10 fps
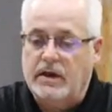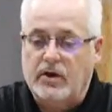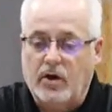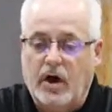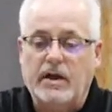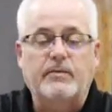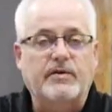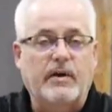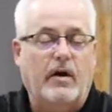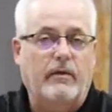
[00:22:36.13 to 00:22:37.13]
in God
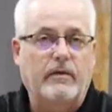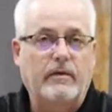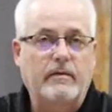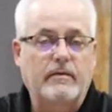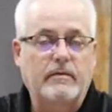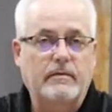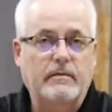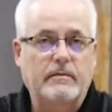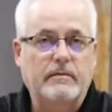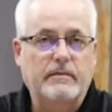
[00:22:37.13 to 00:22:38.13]
himself,
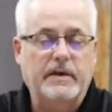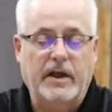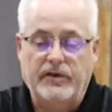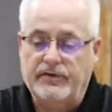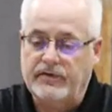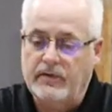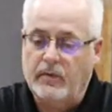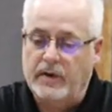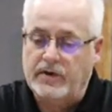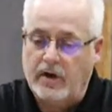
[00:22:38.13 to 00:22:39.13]
as
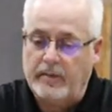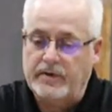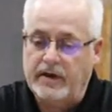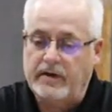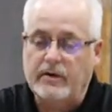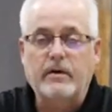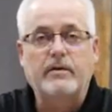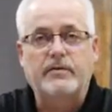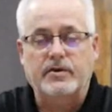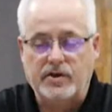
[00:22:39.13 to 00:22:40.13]
one commentator
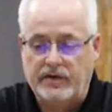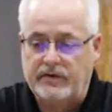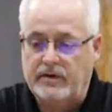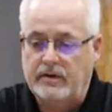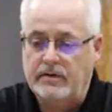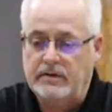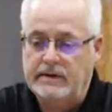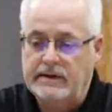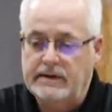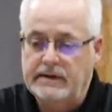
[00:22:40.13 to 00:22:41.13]
suggested.
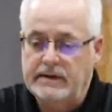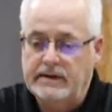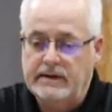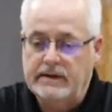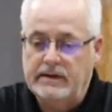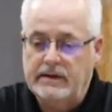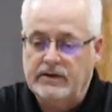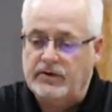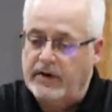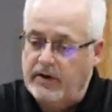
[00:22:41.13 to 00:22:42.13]

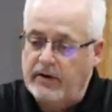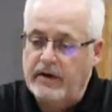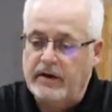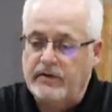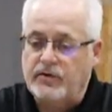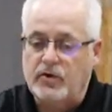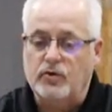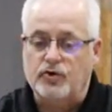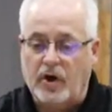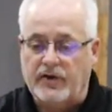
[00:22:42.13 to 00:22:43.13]
So here it is. Do
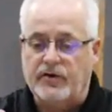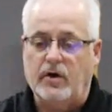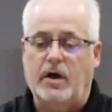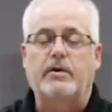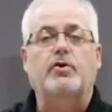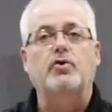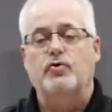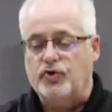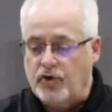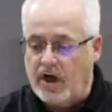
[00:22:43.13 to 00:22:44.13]
you trust God? Do
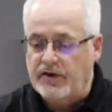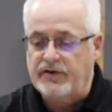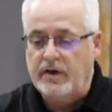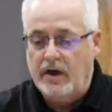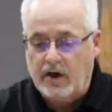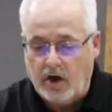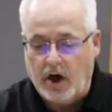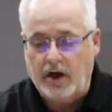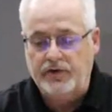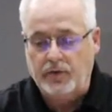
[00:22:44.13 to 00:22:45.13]
you trust
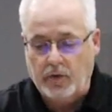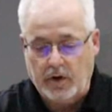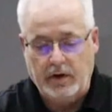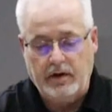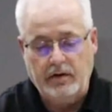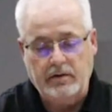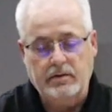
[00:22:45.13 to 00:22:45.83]
God's word?